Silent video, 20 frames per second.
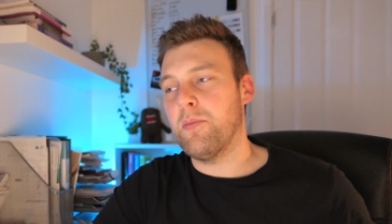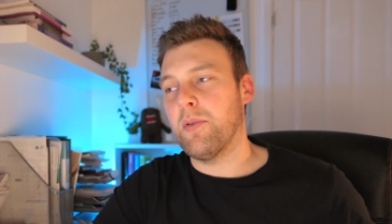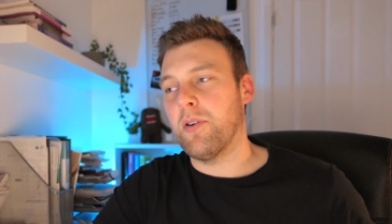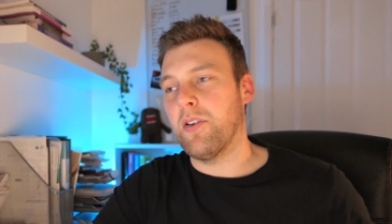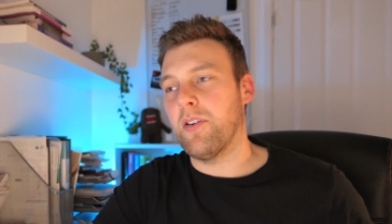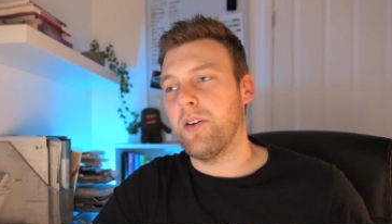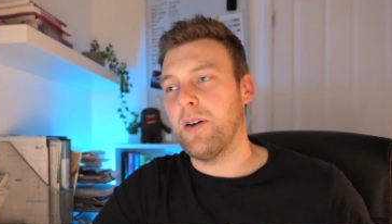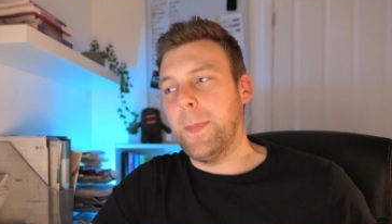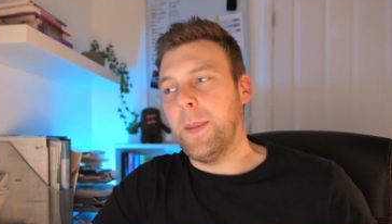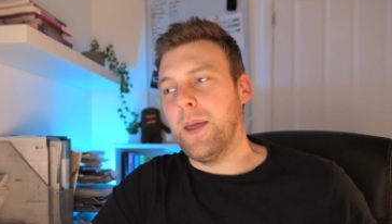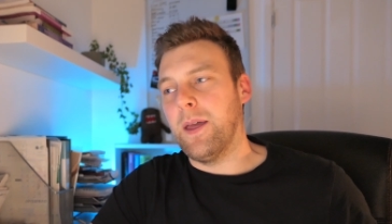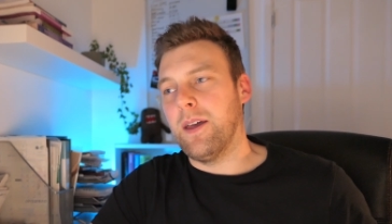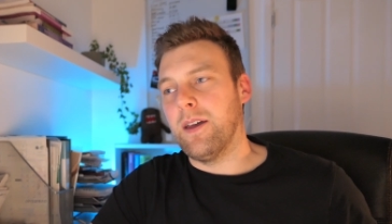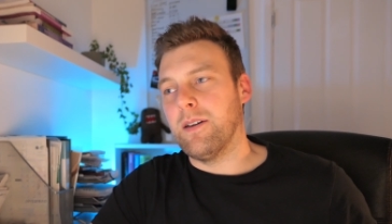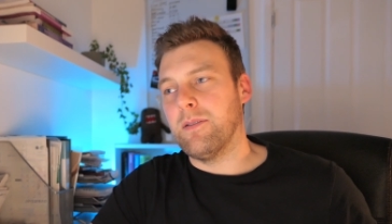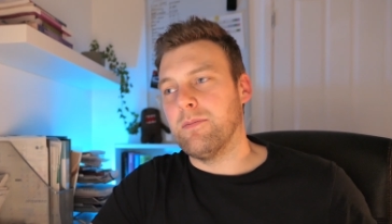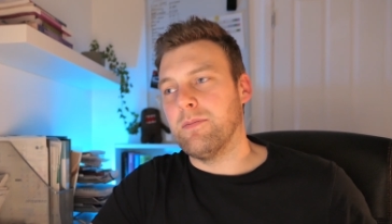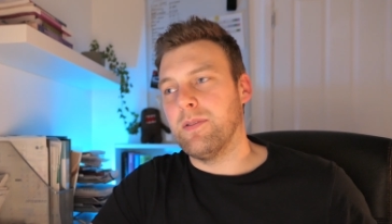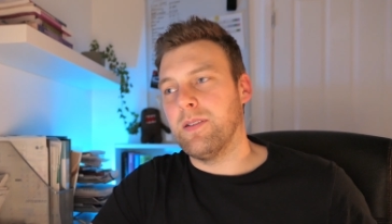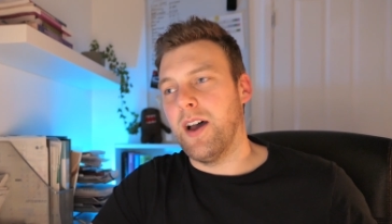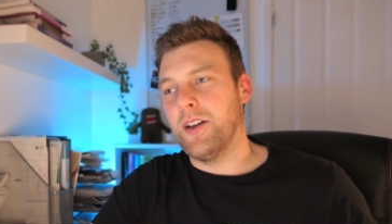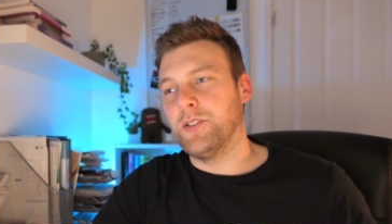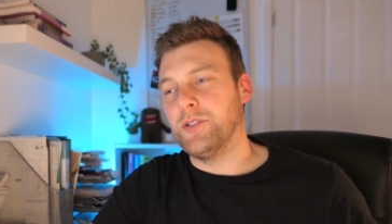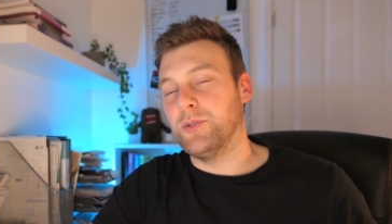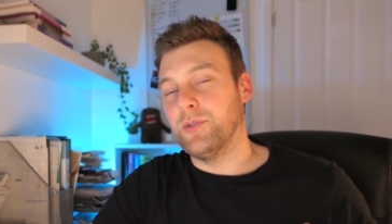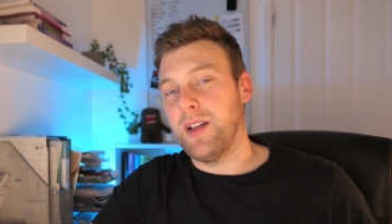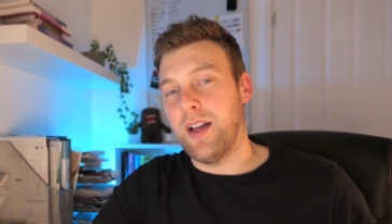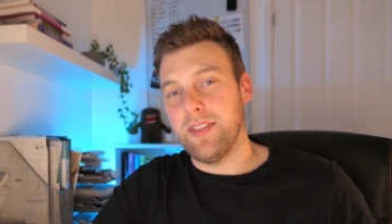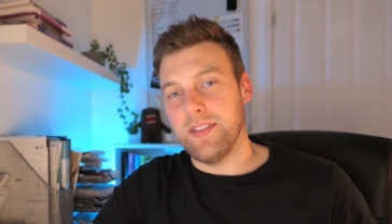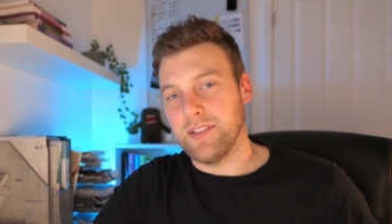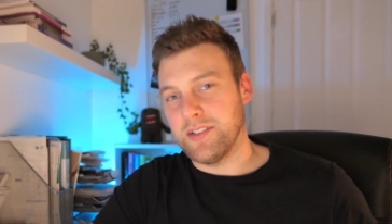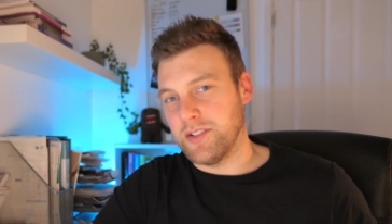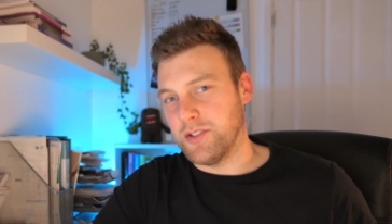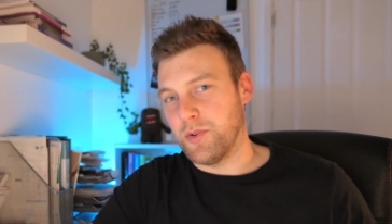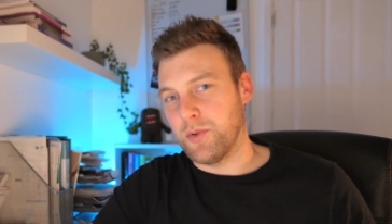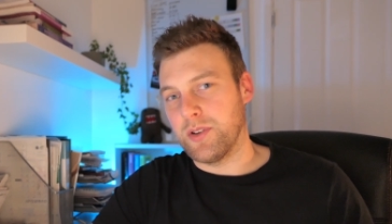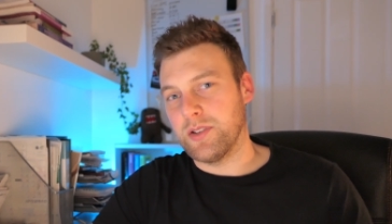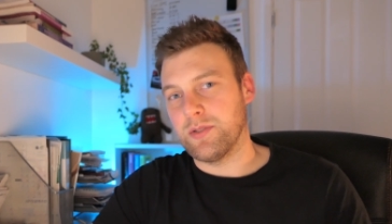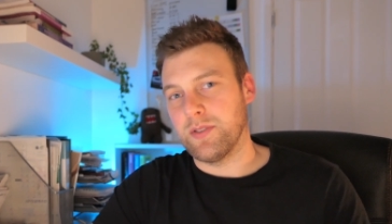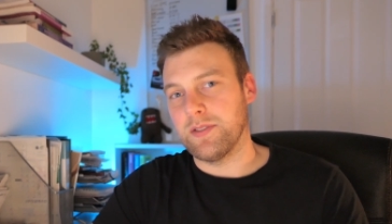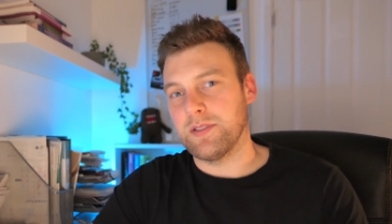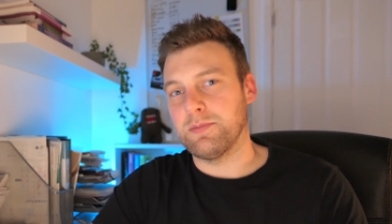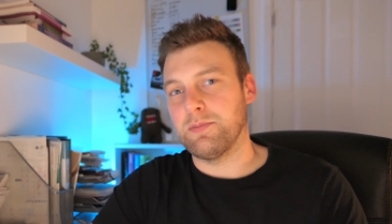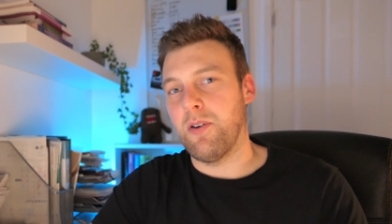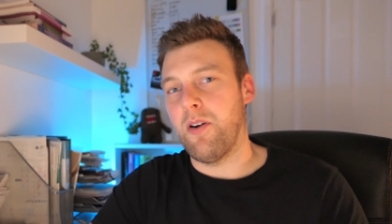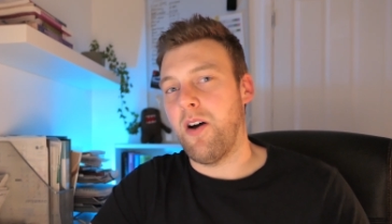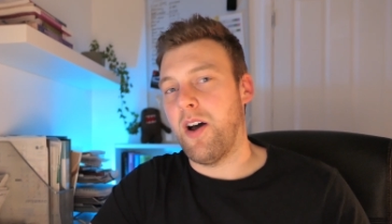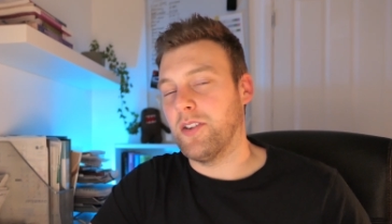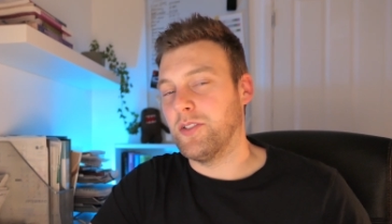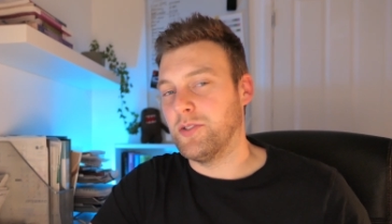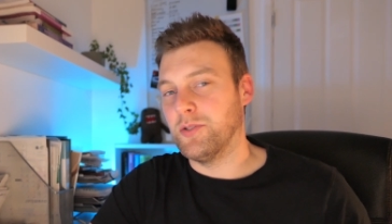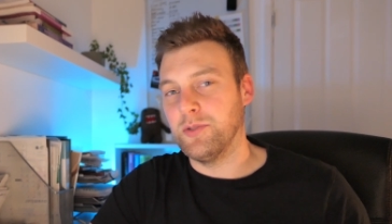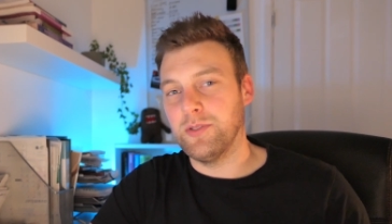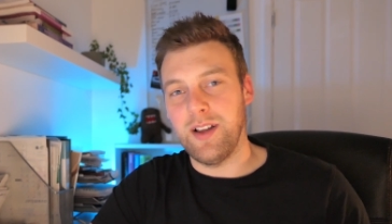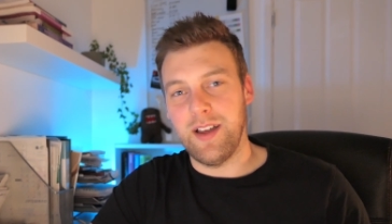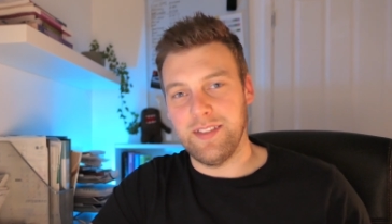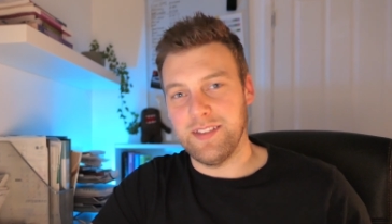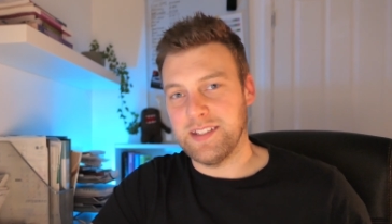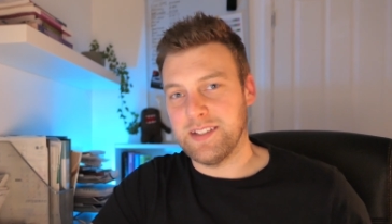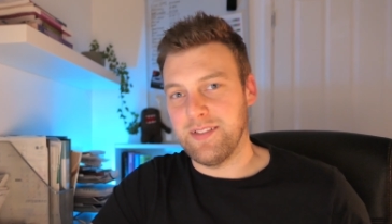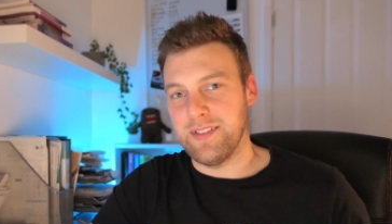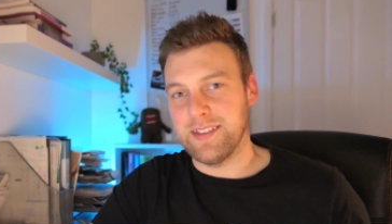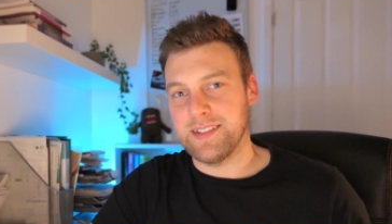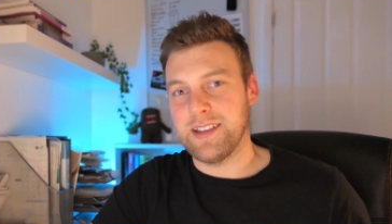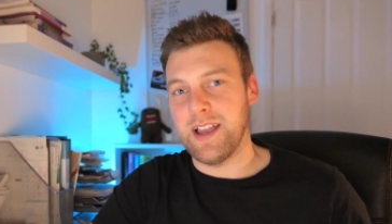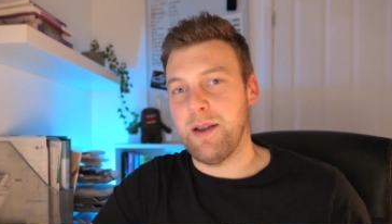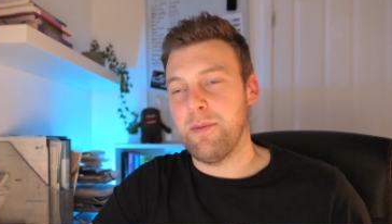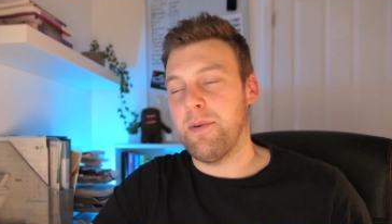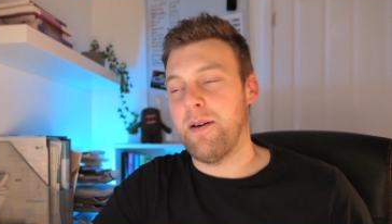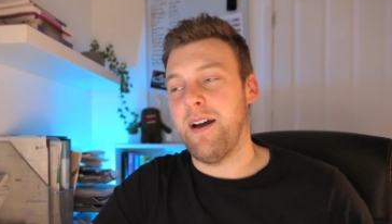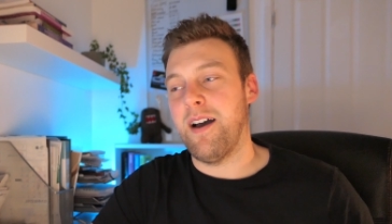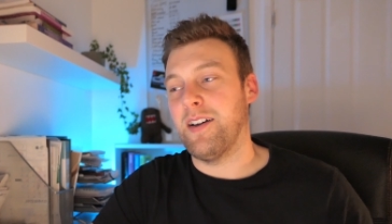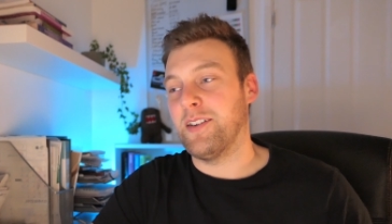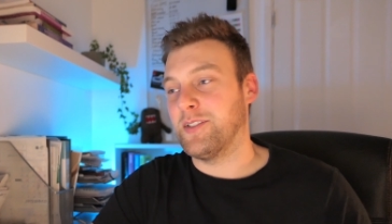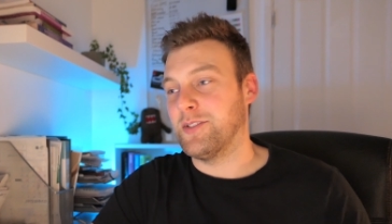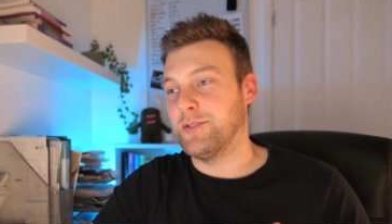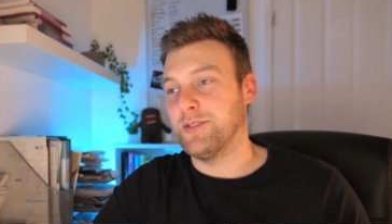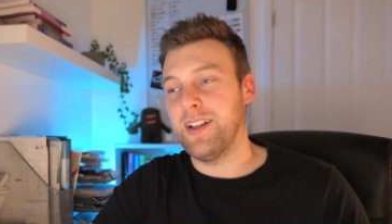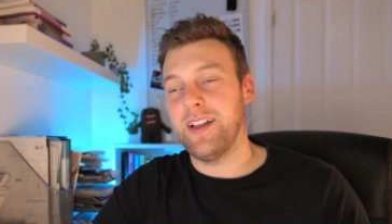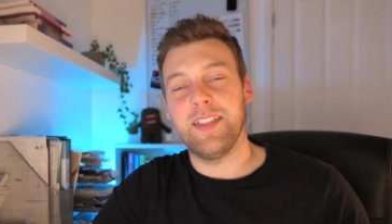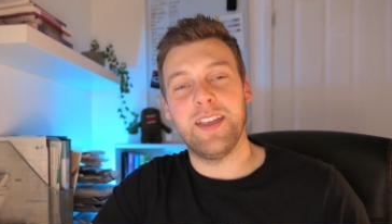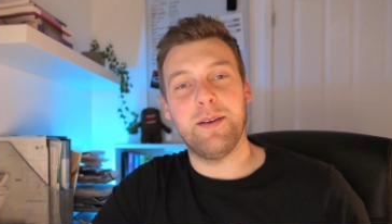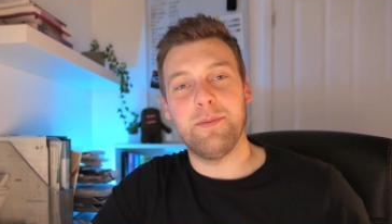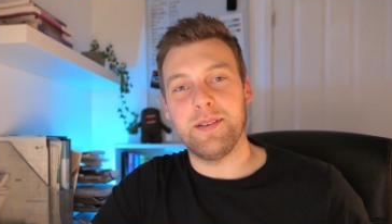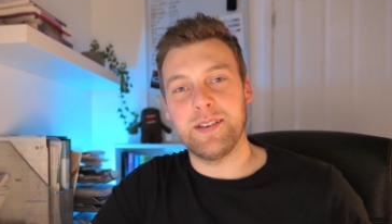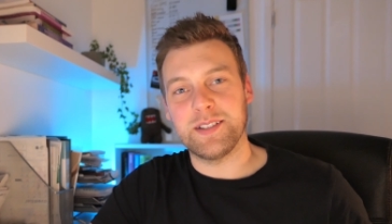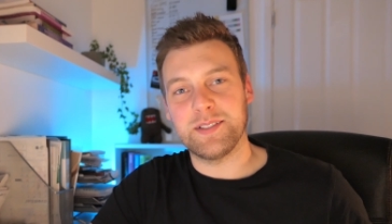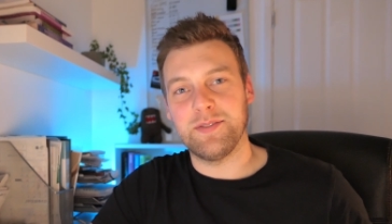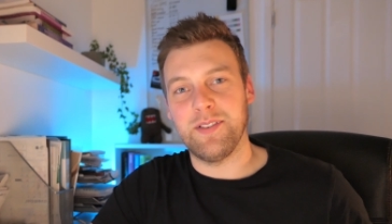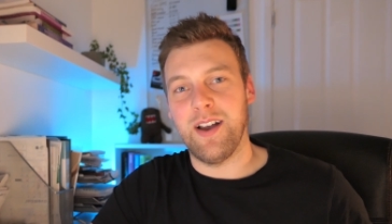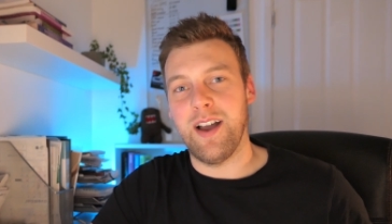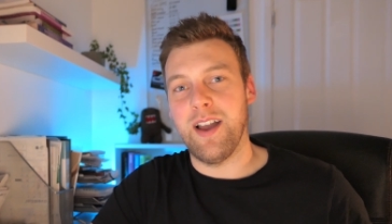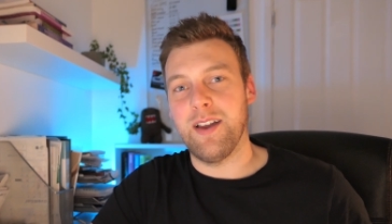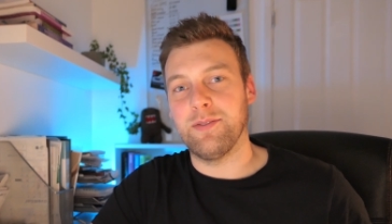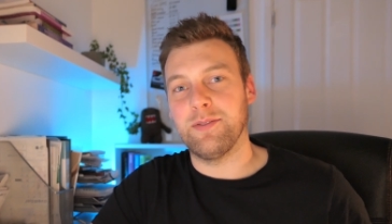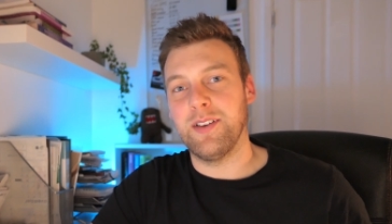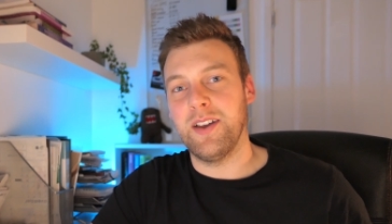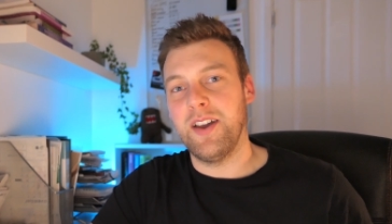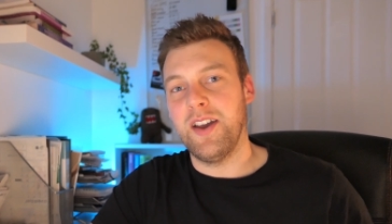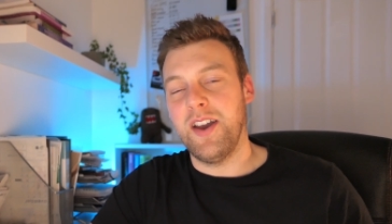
but I do like the Suzuki Swift Sport, I do like the Civic Type R, I do like the MX-5,